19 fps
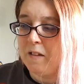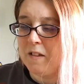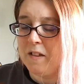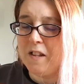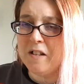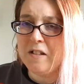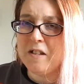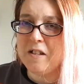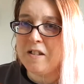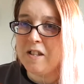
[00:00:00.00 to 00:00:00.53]

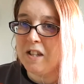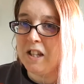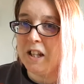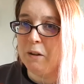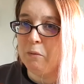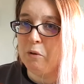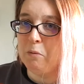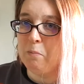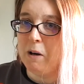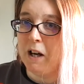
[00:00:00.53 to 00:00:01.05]
this is the thing
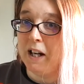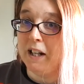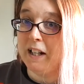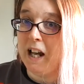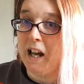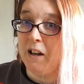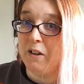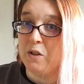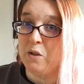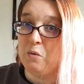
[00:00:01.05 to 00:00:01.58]
with my
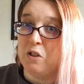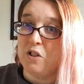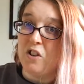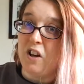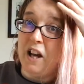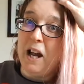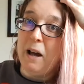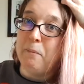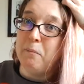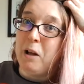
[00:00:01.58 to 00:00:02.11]
accounts, which I am